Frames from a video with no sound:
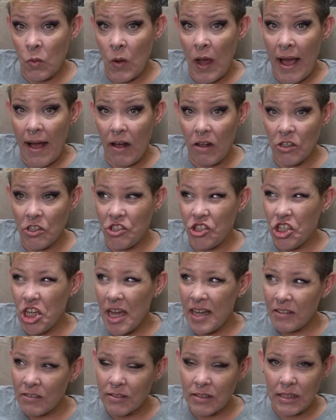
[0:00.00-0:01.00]
well.
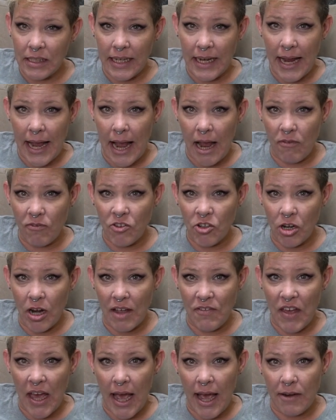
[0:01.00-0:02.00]
Generally, after
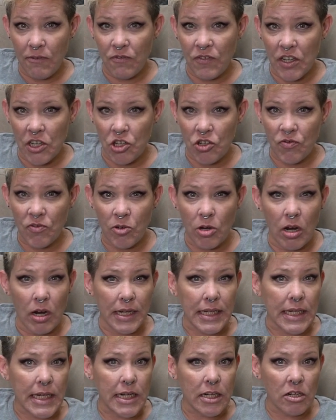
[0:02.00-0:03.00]
I've had fish for a
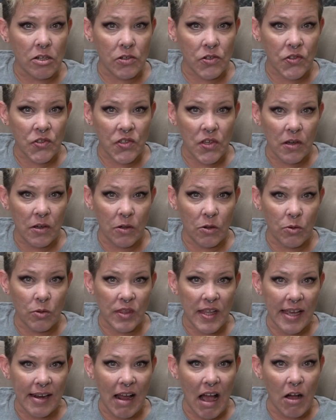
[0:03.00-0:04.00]
year or so,
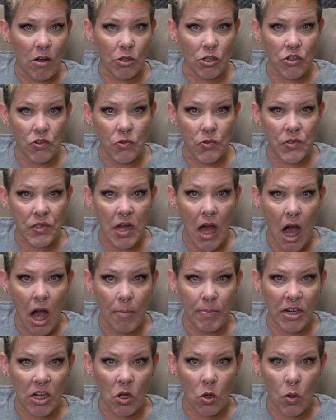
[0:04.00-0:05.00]
then I'll use
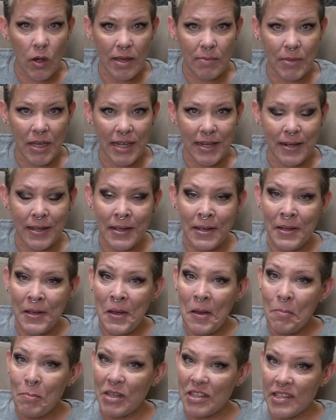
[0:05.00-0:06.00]
common equipment.
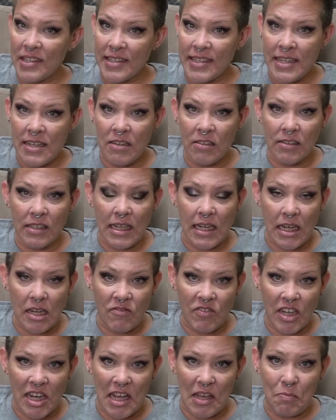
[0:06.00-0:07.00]
But still,
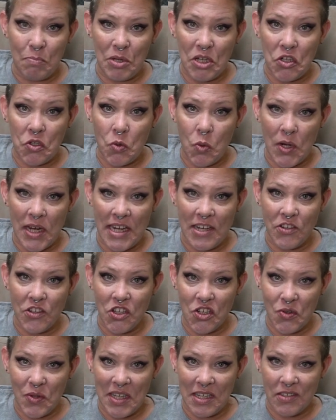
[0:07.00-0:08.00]
even in between
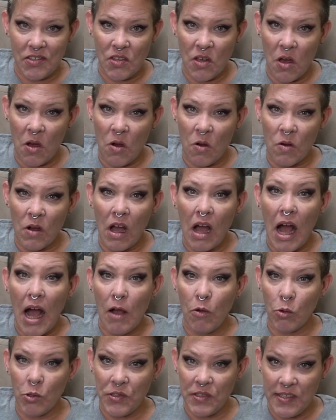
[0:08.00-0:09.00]
doing so,
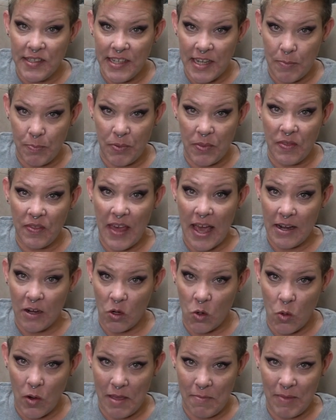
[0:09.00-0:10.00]
I will dip that
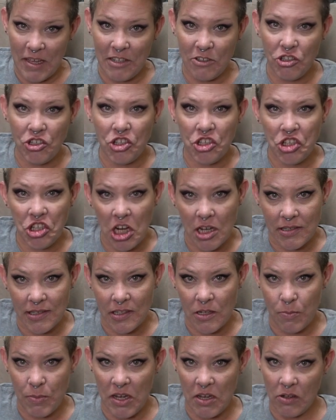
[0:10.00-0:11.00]
equipment
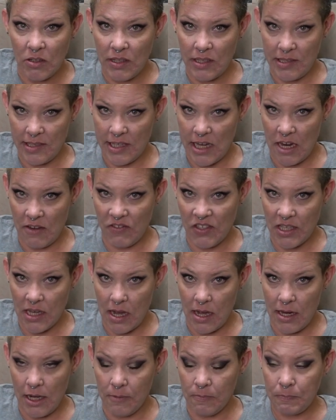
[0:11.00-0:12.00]
just to be on the safe
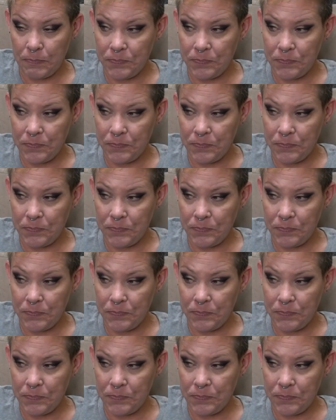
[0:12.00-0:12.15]
side.